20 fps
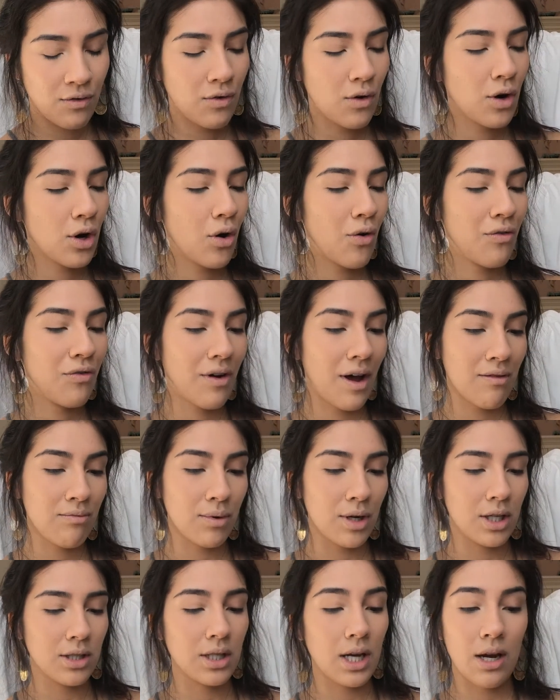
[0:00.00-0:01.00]
405
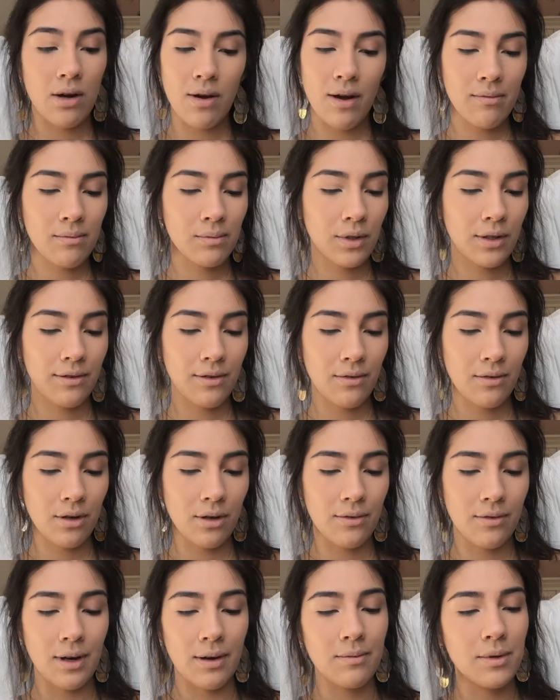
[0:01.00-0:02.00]
brush. I don't have a Morphe
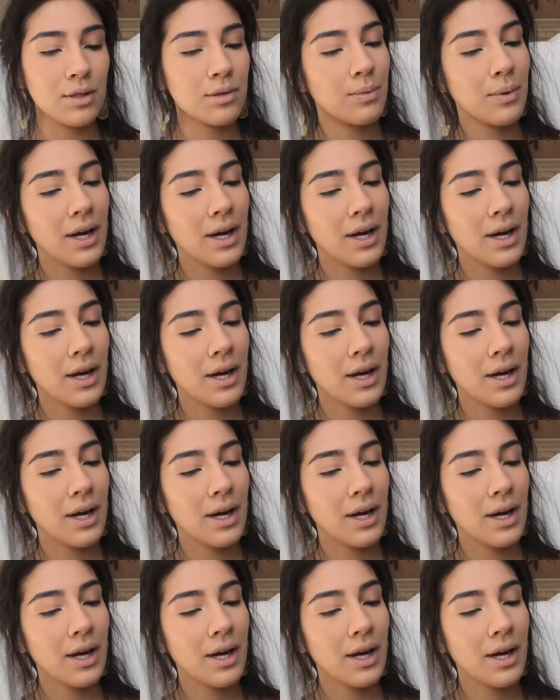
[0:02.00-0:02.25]
405 brush,